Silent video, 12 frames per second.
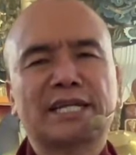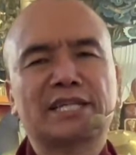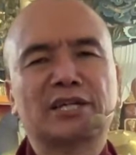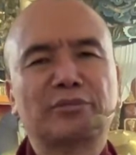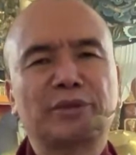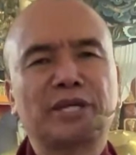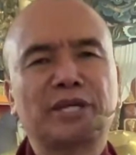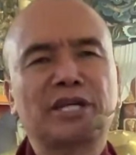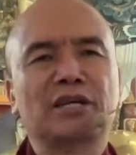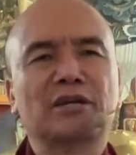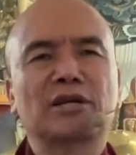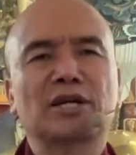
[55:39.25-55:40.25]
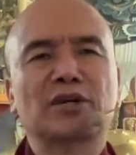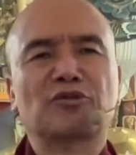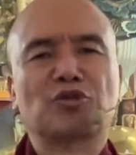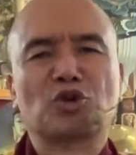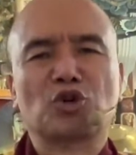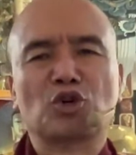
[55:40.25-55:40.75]
And the remaining are
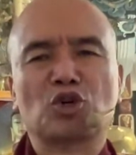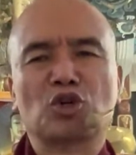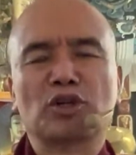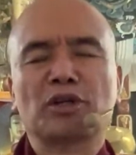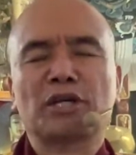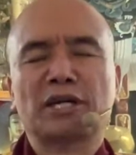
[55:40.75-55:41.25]
for